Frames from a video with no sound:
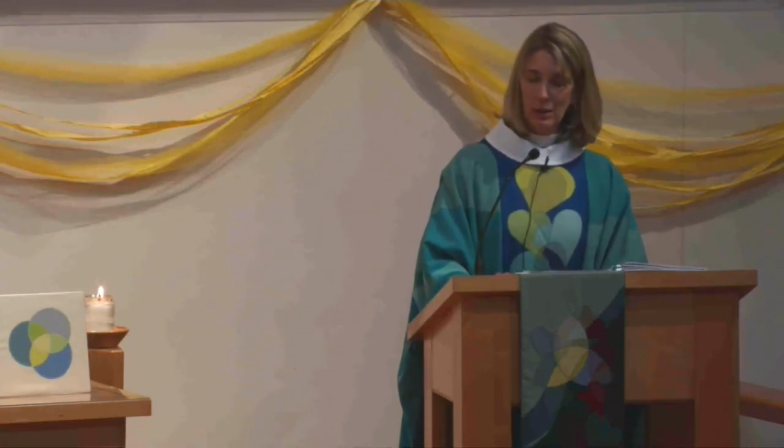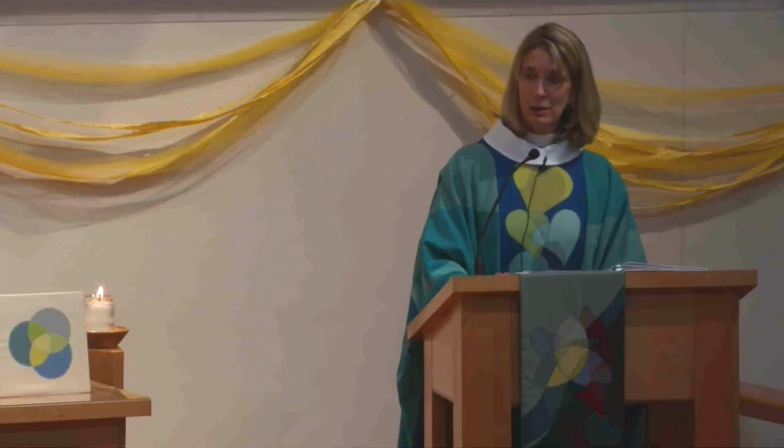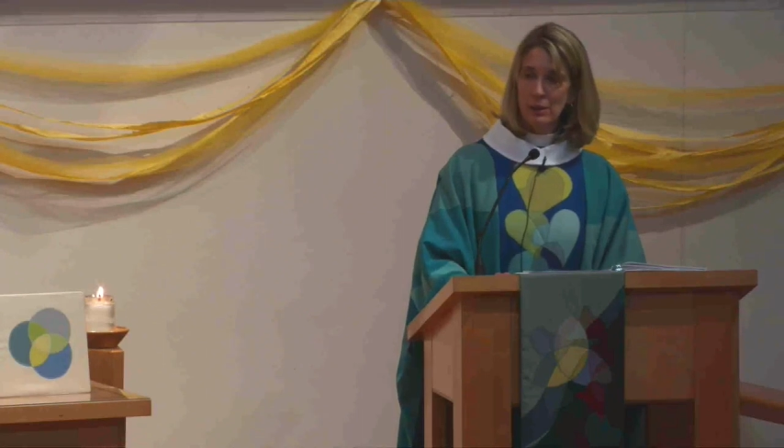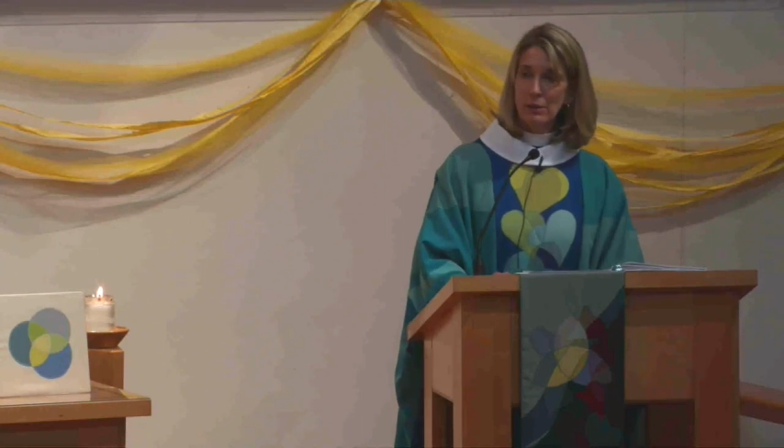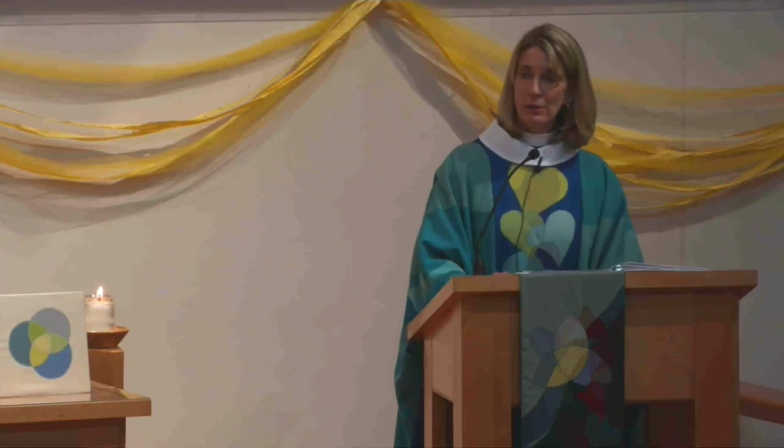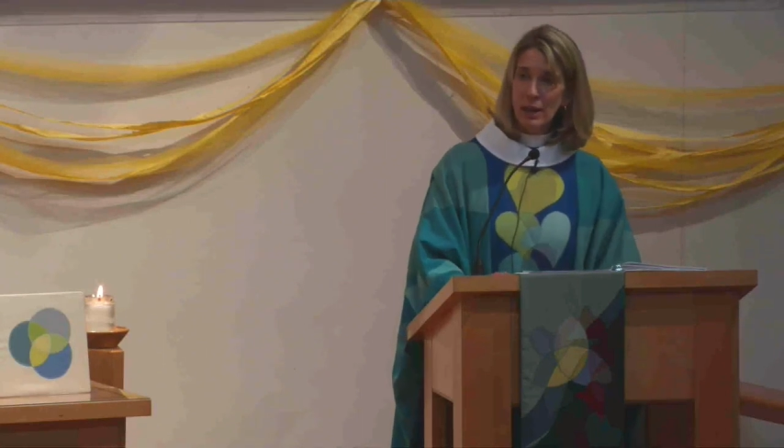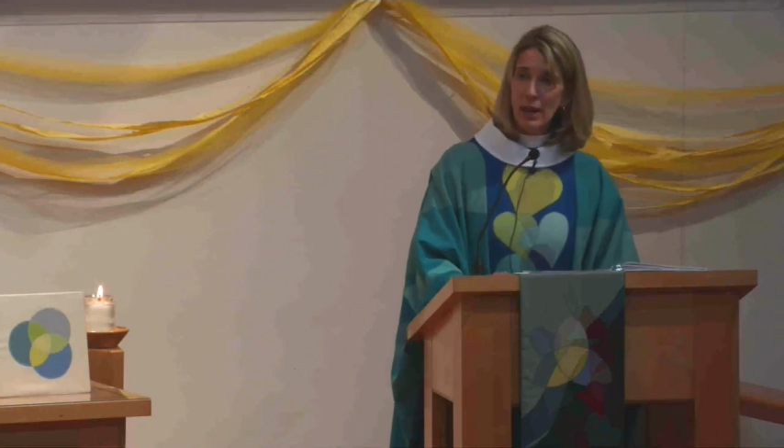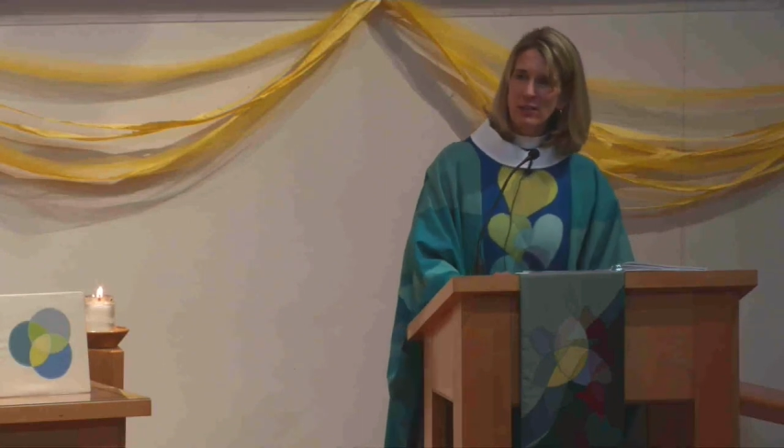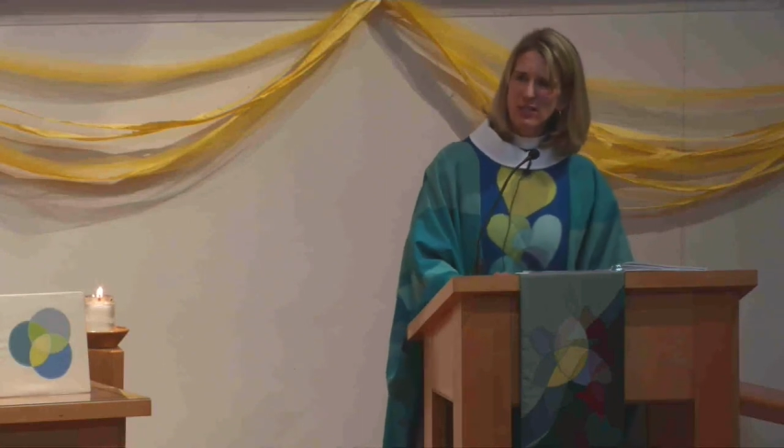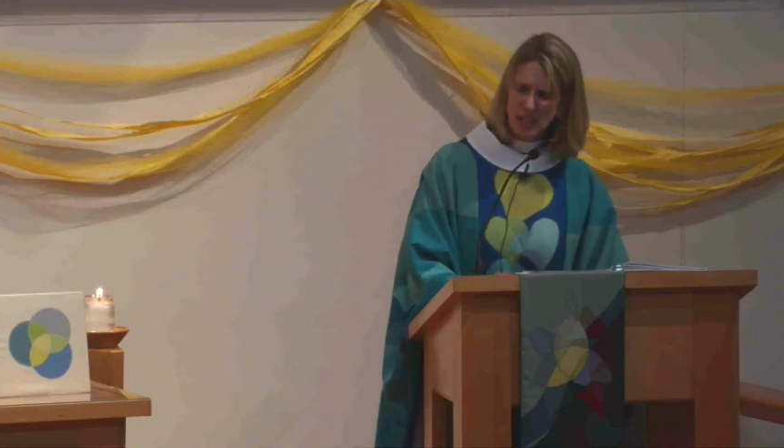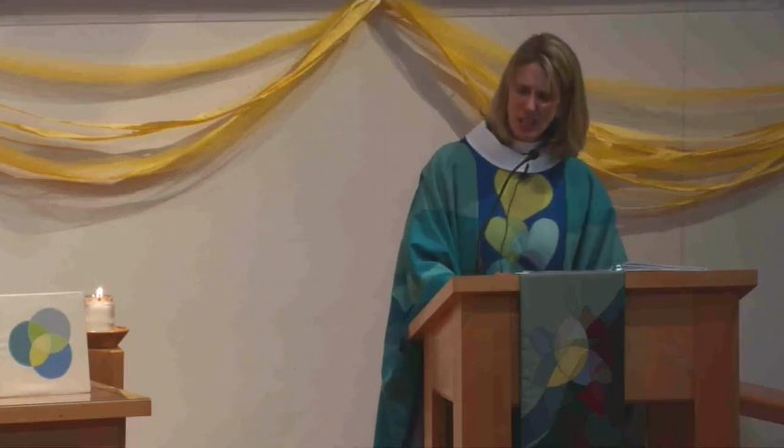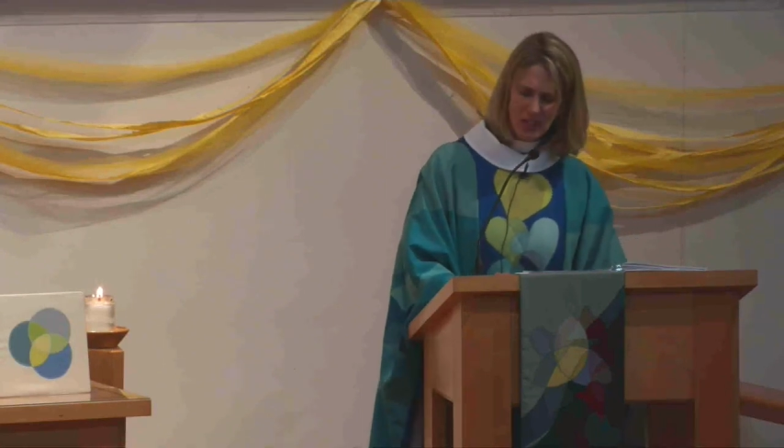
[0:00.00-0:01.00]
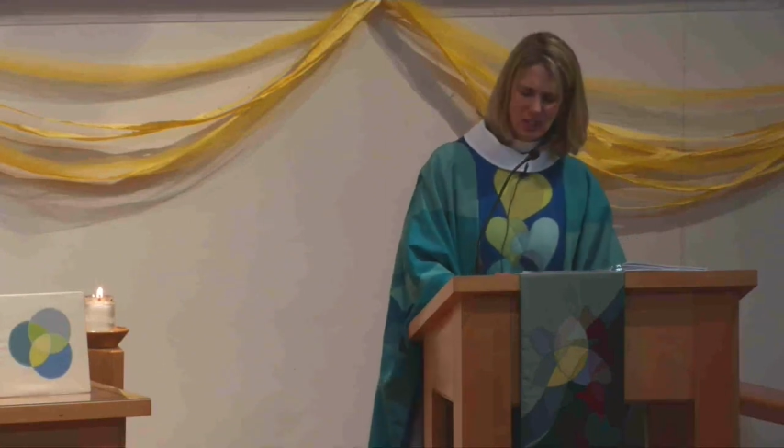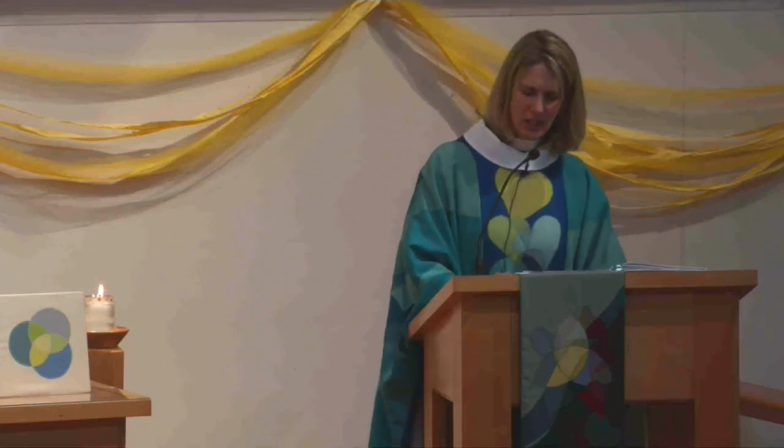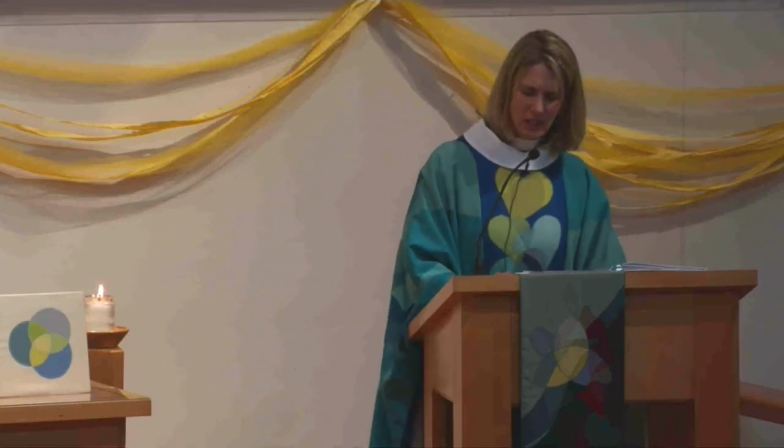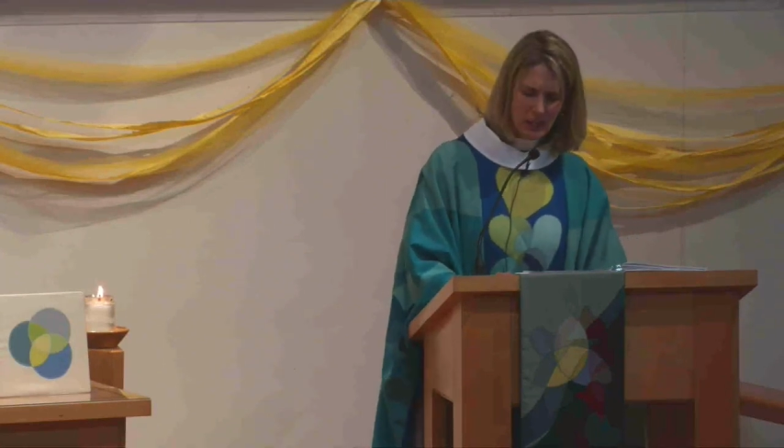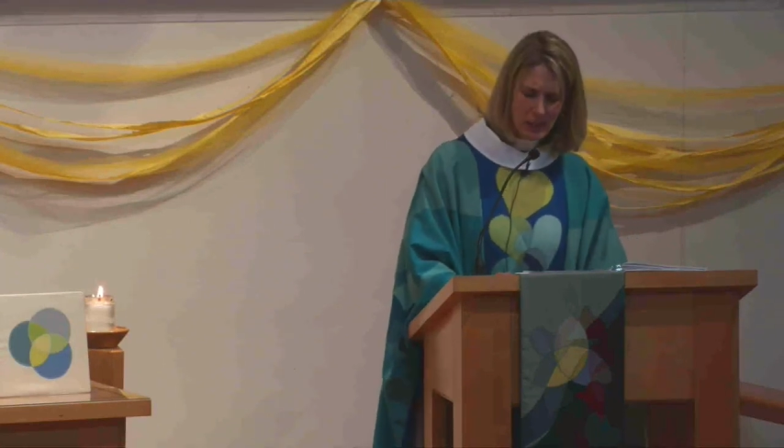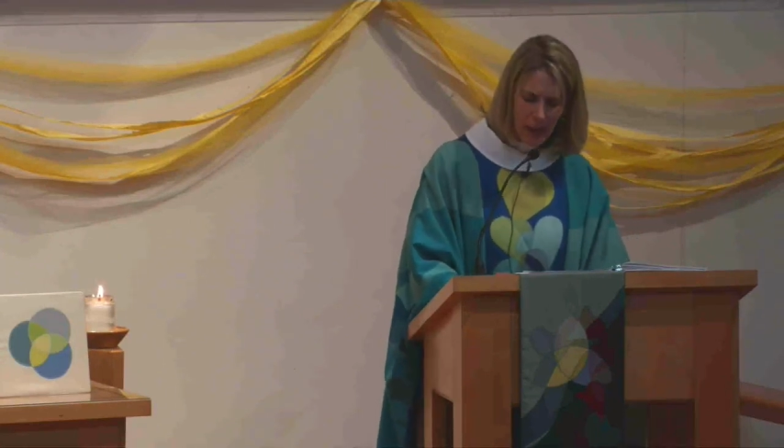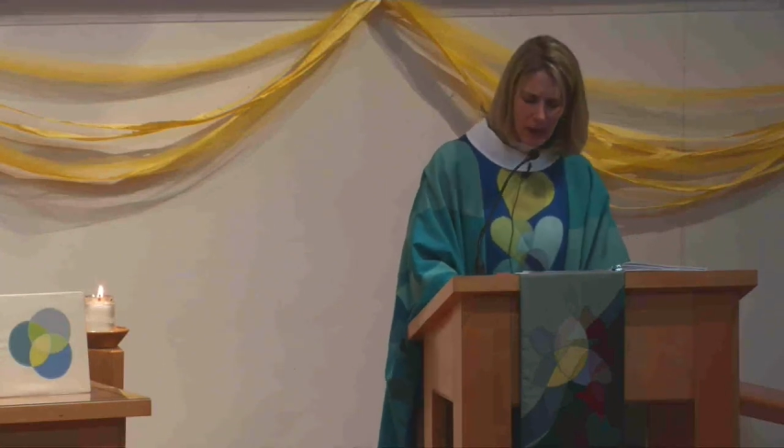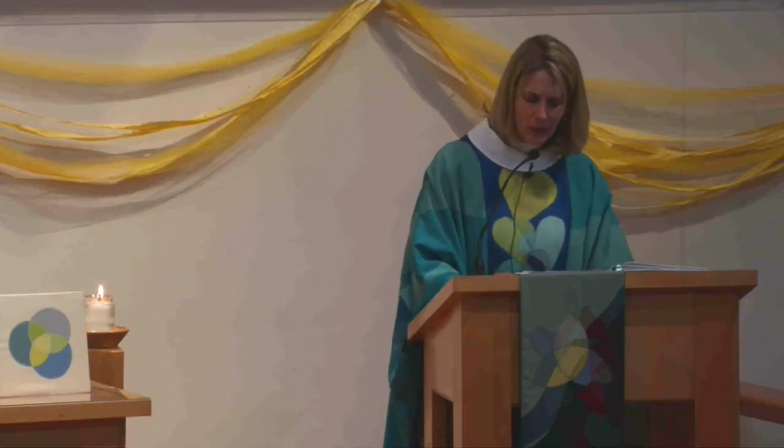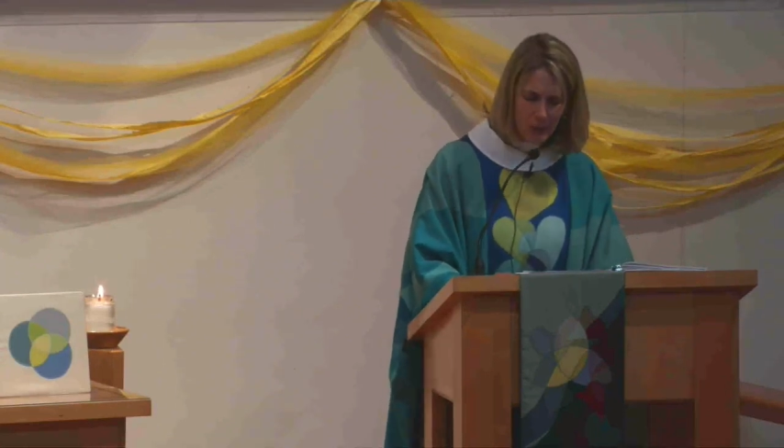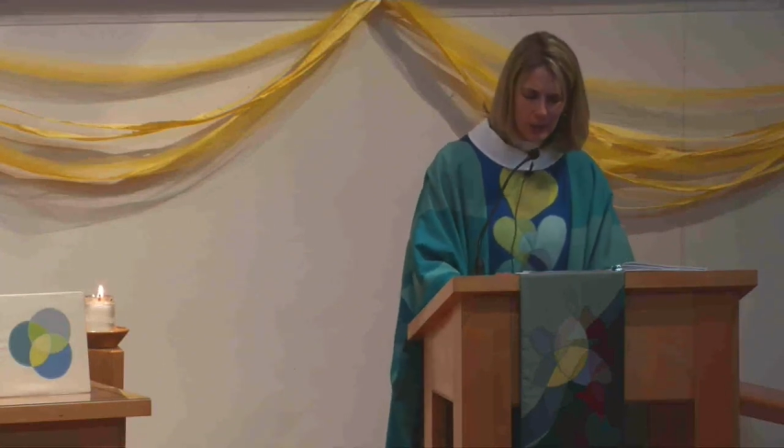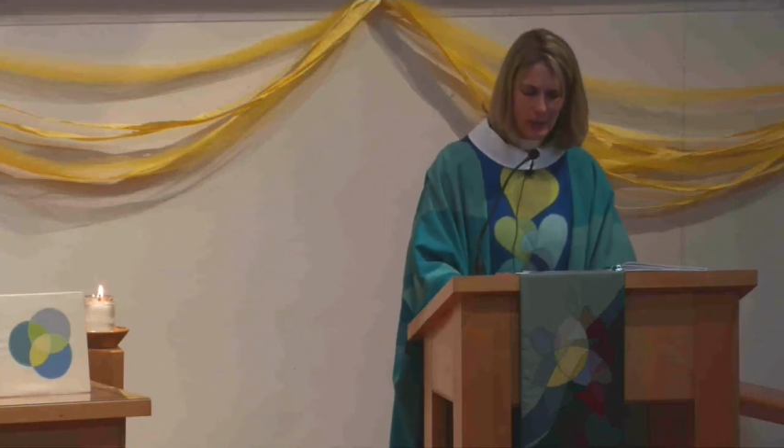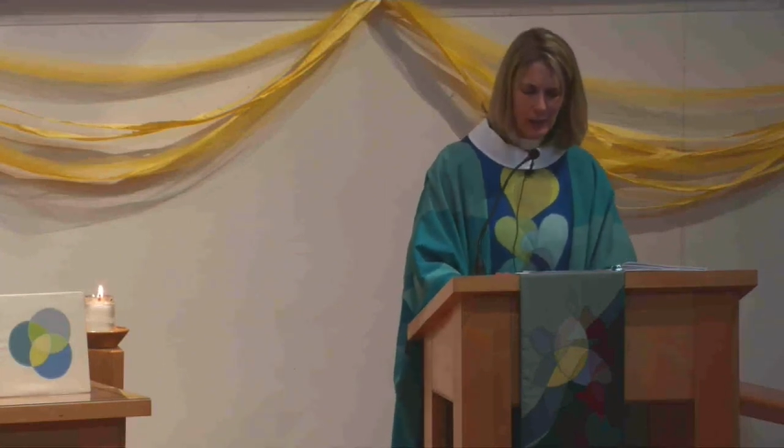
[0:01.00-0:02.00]
They're to have such
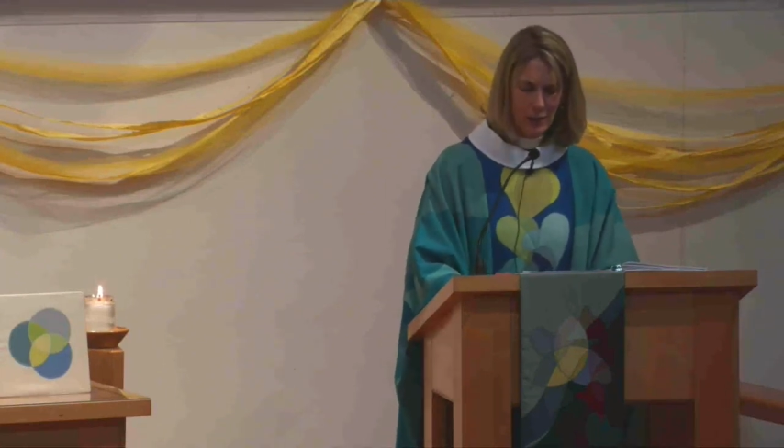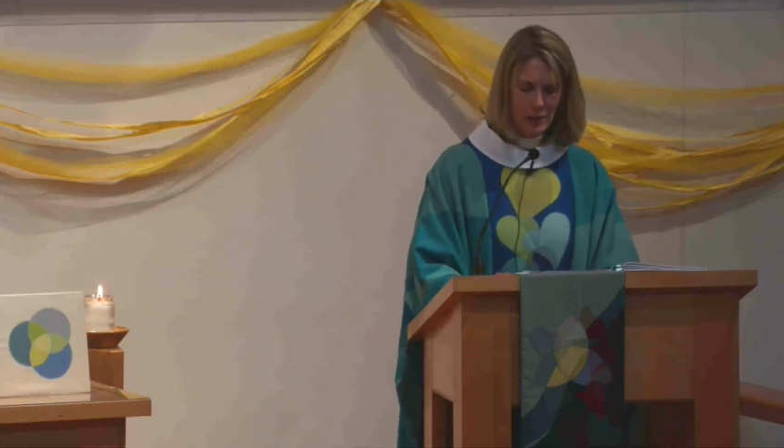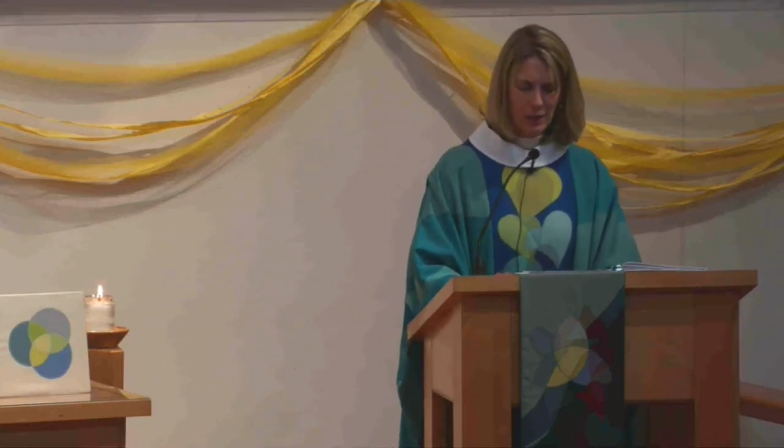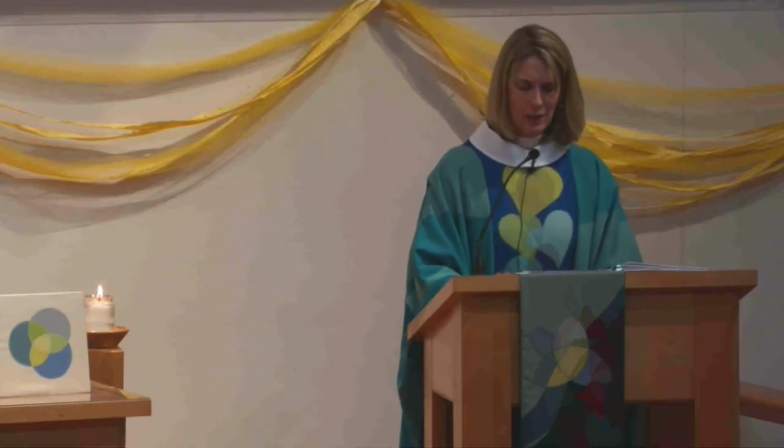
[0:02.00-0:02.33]
integrity